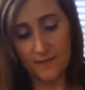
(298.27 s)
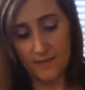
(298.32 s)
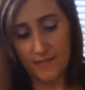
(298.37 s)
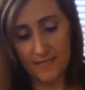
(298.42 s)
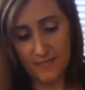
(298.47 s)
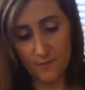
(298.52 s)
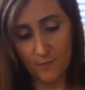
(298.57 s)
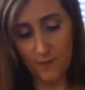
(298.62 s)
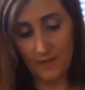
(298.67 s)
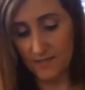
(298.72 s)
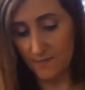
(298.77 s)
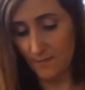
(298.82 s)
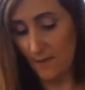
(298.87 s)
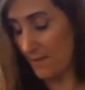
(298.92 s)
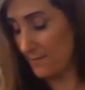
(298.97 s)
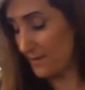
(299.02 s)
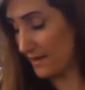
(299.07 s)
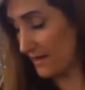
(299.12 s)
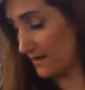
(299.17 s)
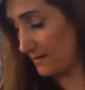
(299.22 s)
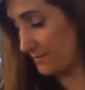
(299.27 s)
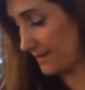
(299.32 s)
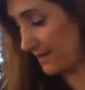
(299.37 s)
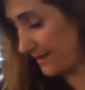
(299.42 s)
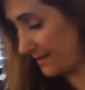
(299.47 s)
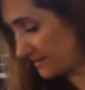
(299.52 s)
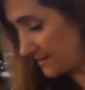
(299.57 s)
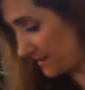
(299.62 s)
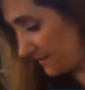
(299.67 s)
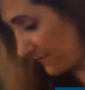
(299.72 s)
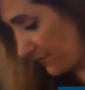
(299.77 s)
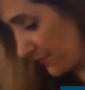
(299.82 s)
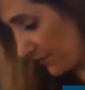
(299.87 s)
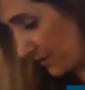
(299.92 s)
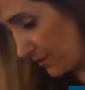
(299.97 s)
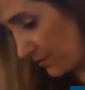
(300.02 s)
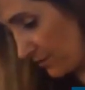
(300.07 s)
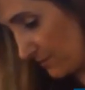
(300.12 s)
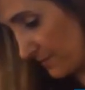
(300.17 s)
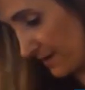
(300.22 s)
this one is probably going to be easy for
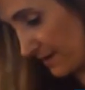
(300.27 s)
you